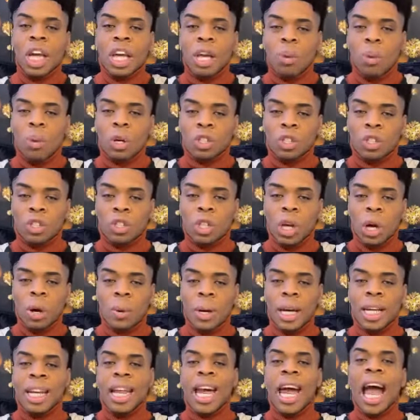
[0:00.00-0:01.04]
he was
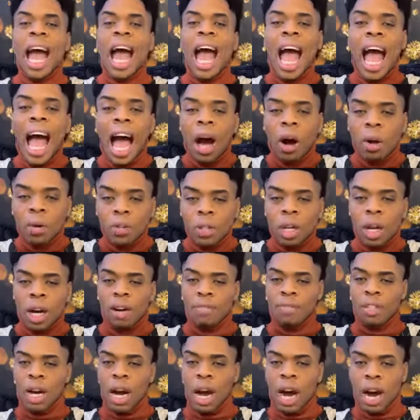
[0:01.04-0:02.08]
sowing out
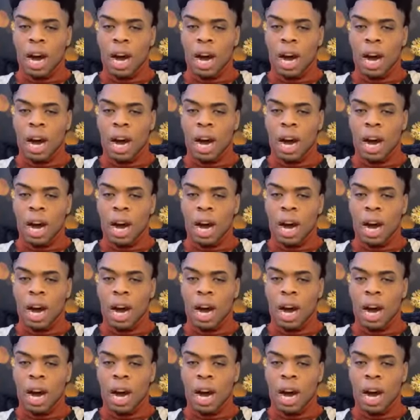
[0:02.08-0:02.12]
of the